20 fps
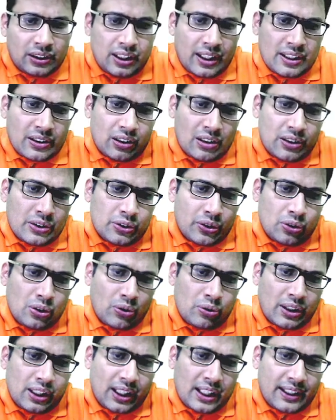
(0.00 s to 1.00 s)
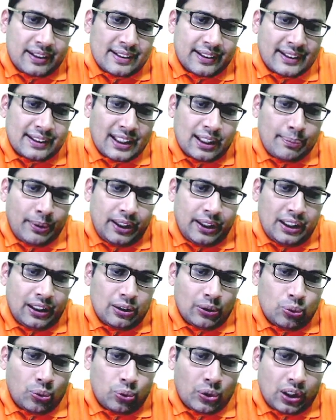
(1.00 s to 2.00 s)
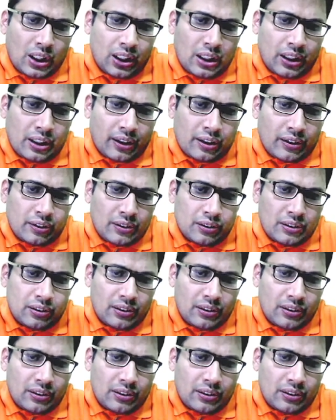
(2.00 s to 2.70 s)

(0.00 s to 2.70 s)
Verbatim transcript: It is also known as semilunar.